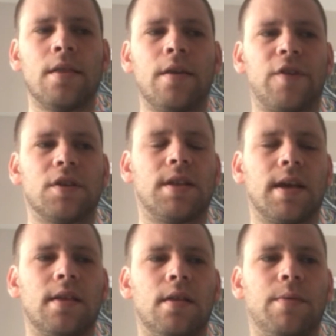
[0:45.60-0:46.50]
The first
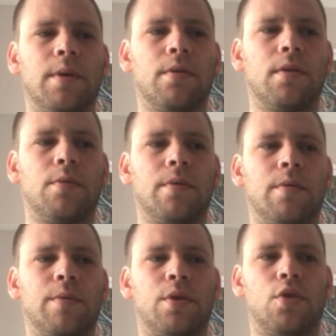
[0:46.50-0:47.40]
thing that we
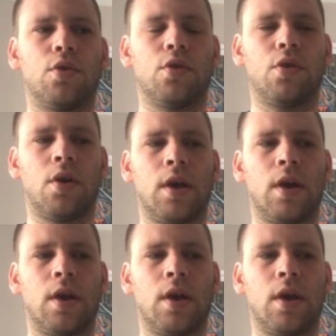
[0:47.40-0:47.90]
would do